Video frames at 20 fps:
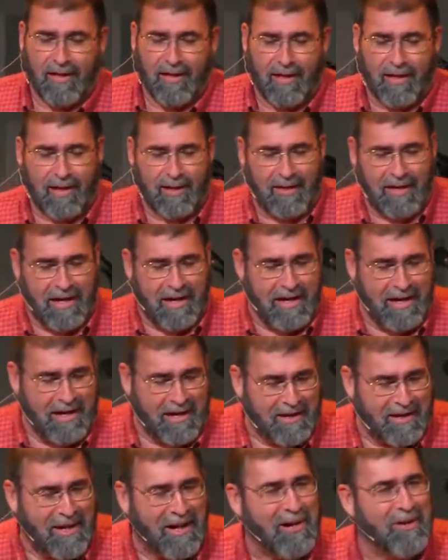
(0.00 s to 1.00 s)
any
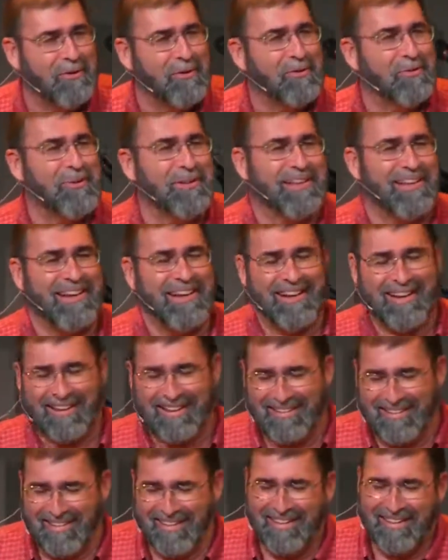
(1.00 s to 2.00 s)
encounter with
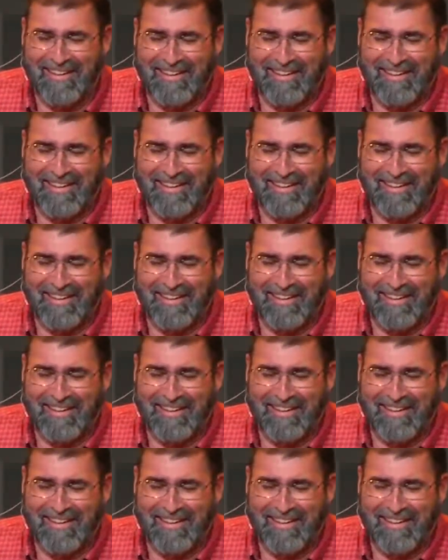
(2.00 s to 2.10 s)
God